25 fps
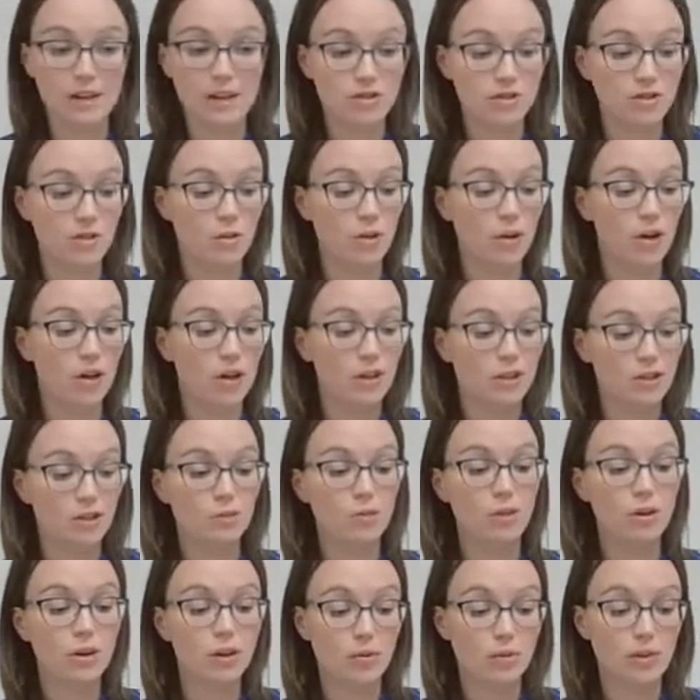So
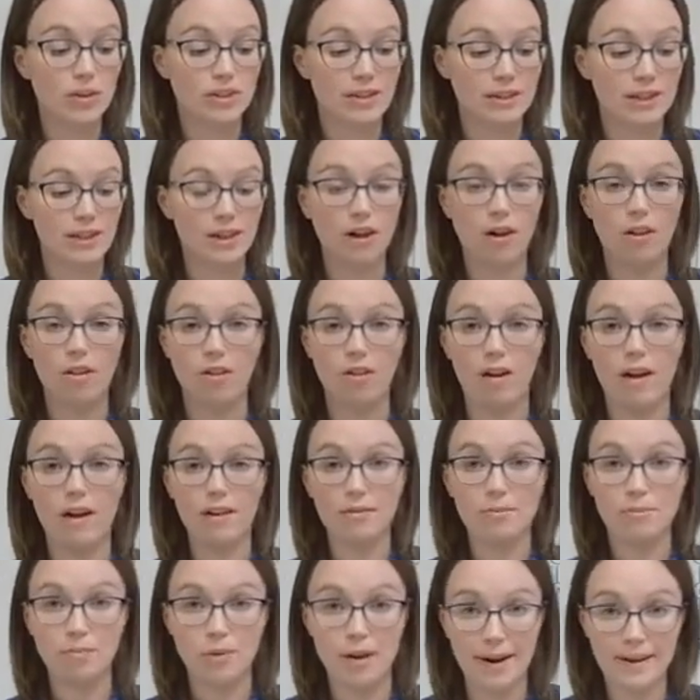you are going to get a
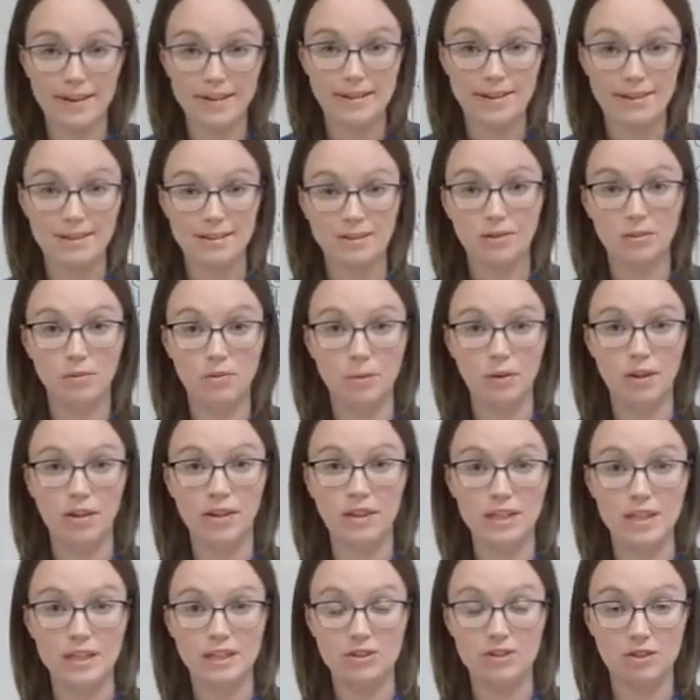lot of practice
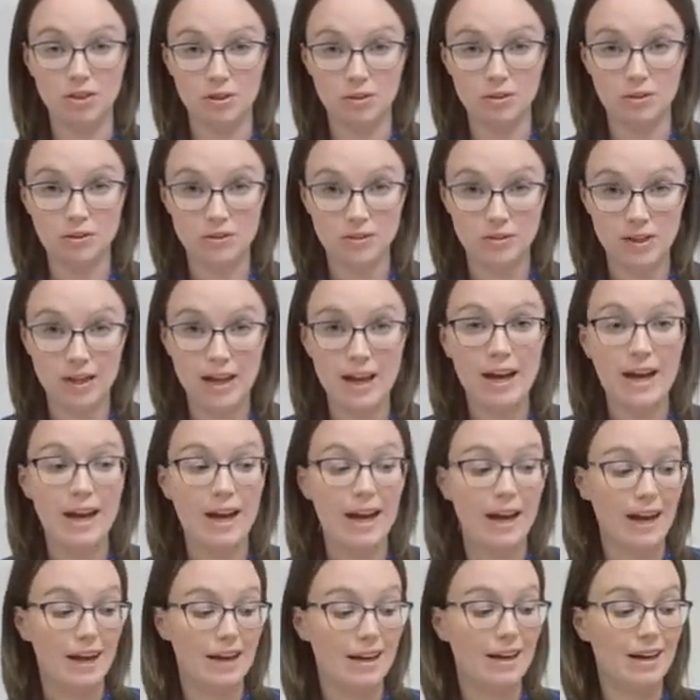with these notes.
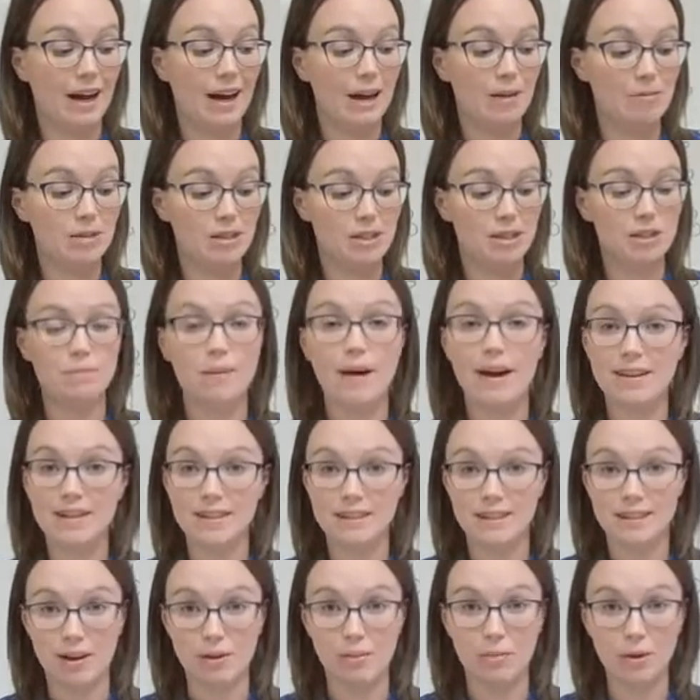And I'm
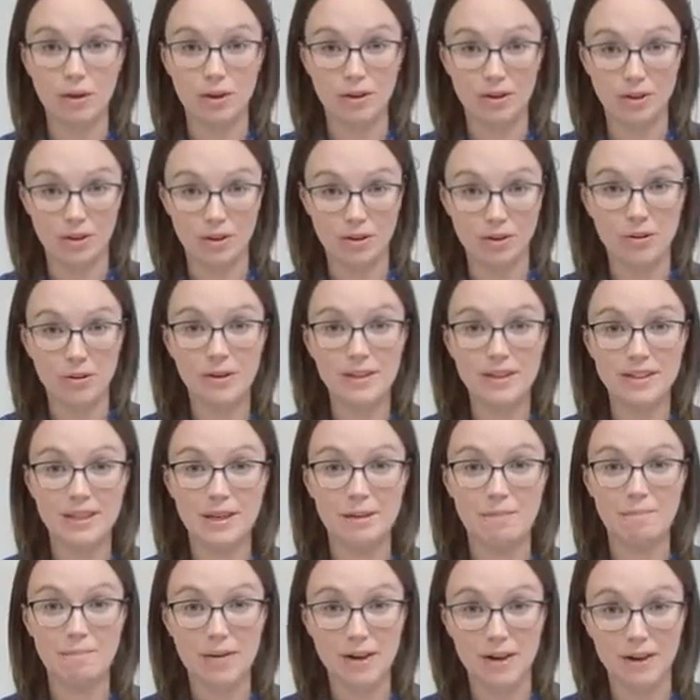expecting that we are going to
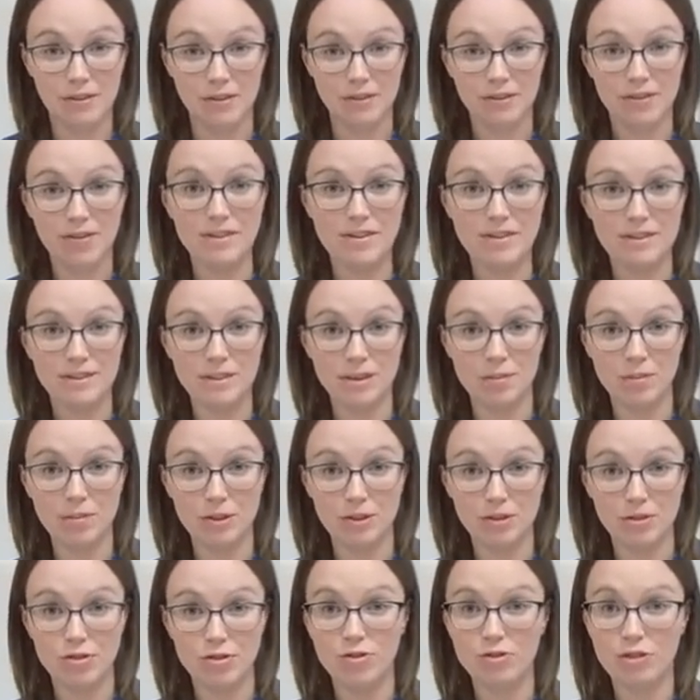get better. If this is
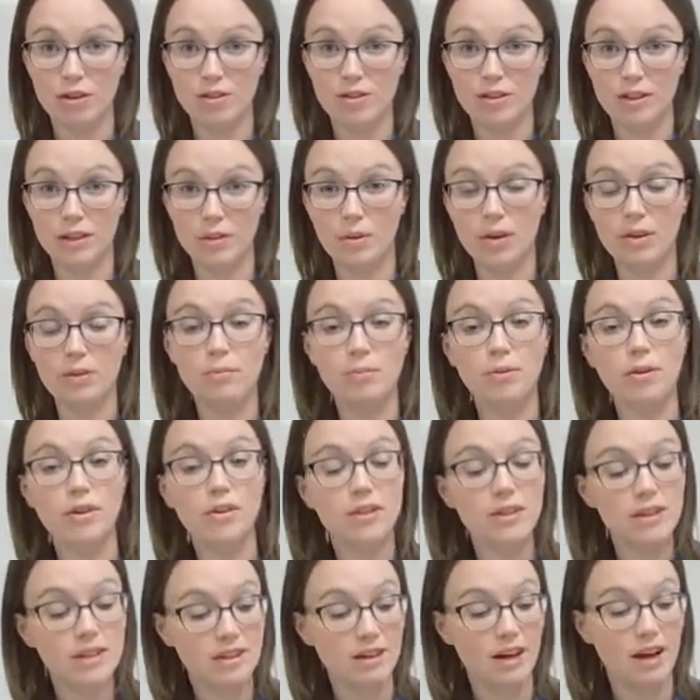something you're struggling with,
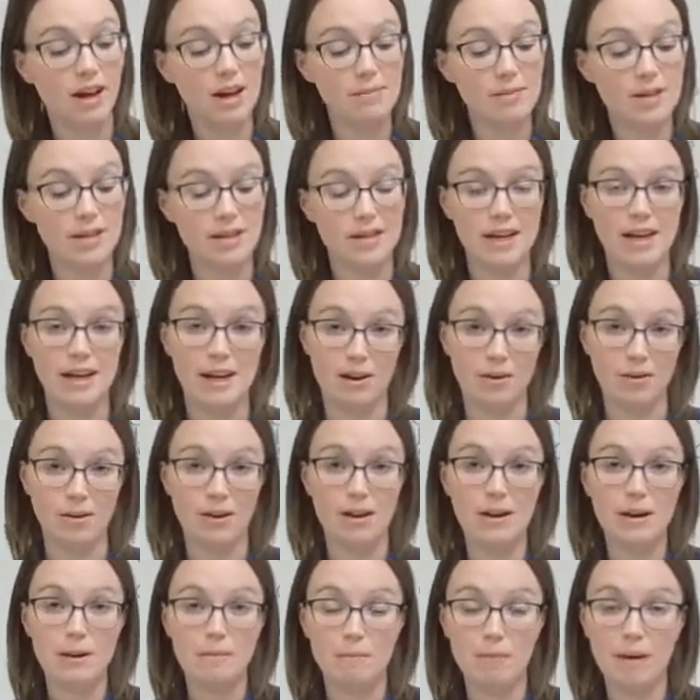put the time in now.
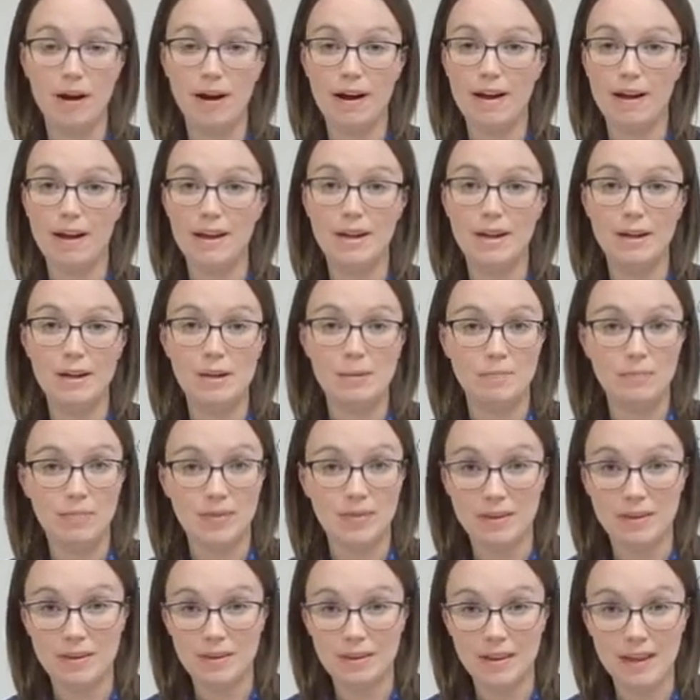By
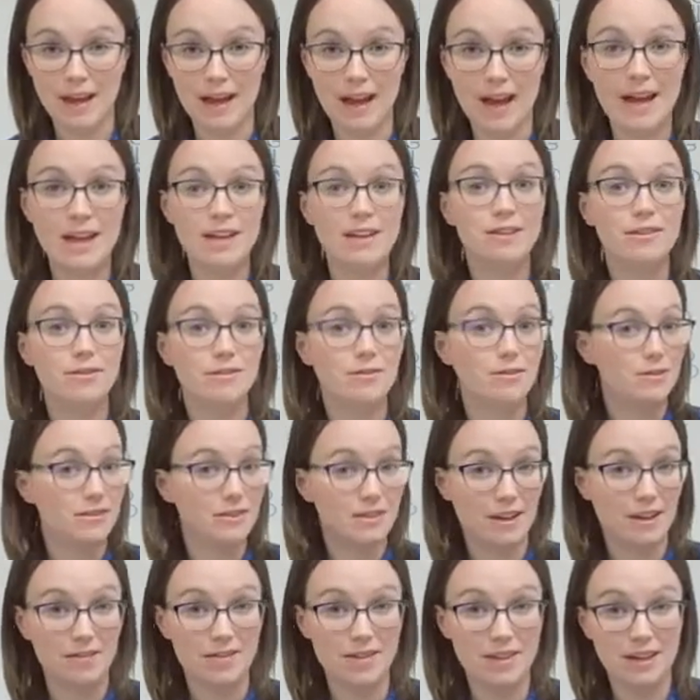the end of
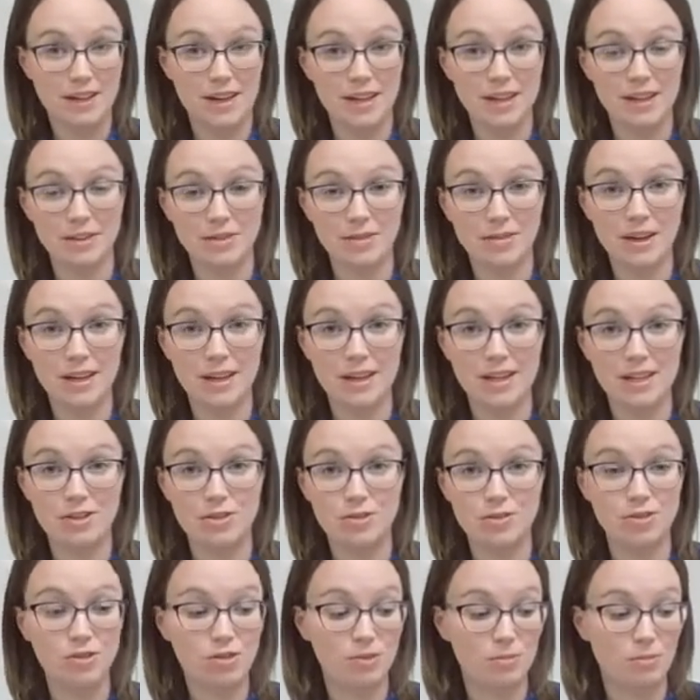7th and 8th grade,
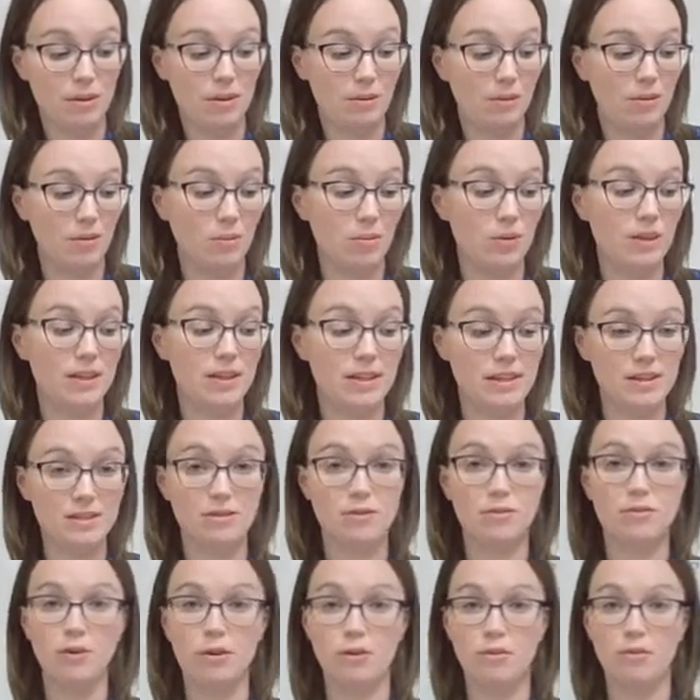you should be able to read these
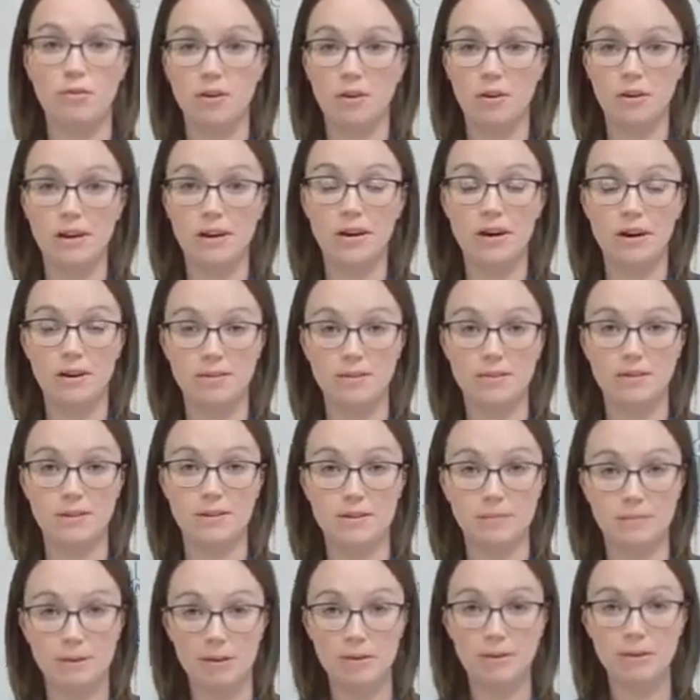and feel very
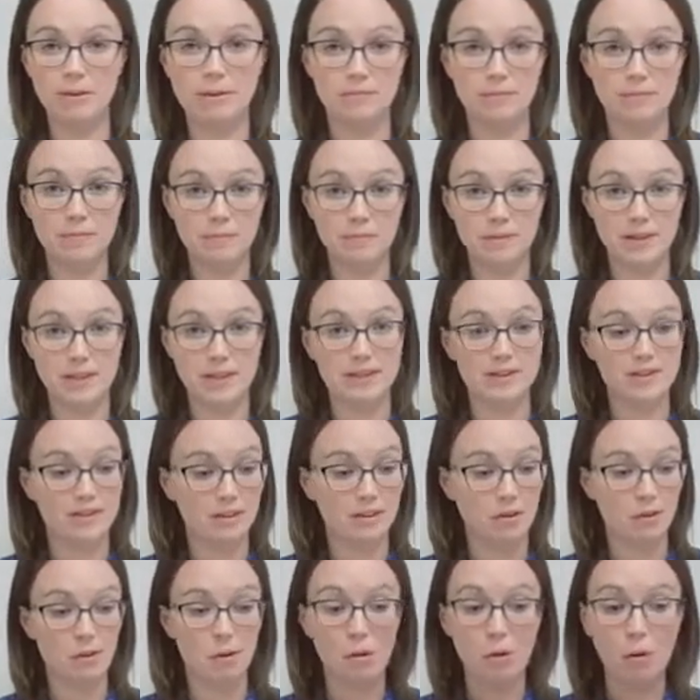confident about them because
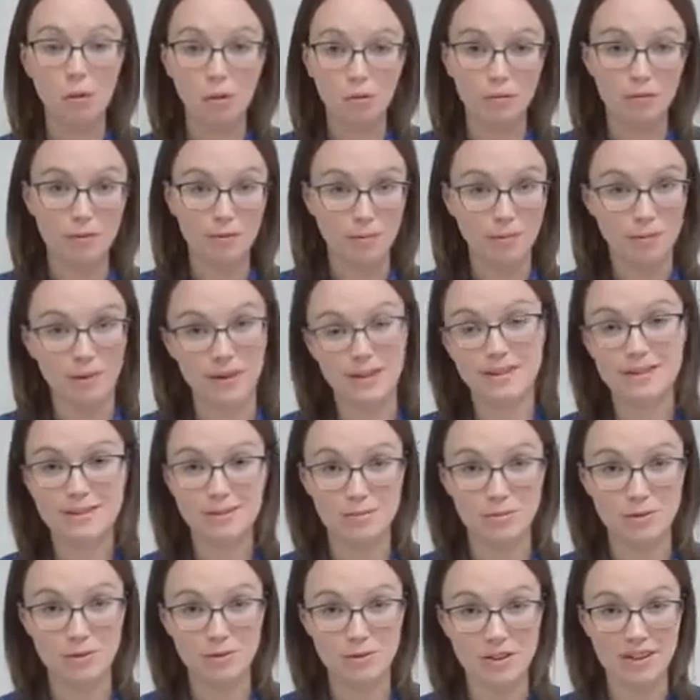they're all over the place
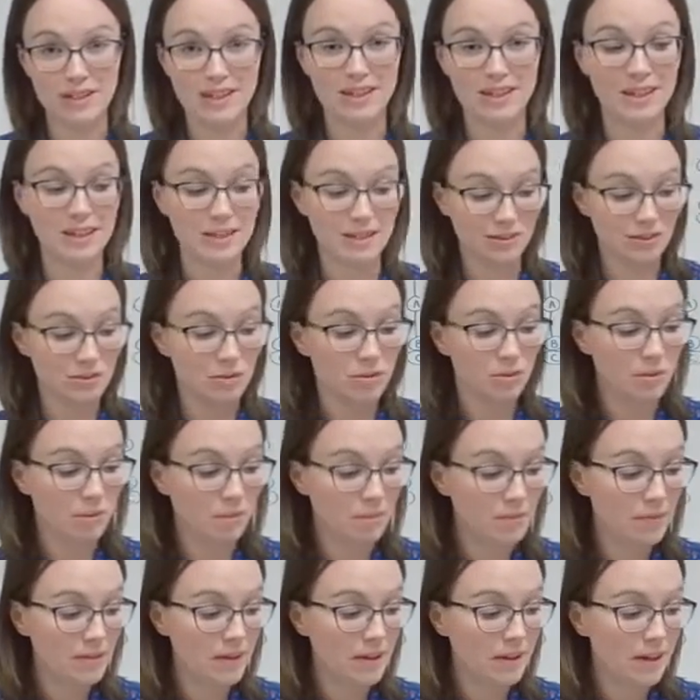in music in high school.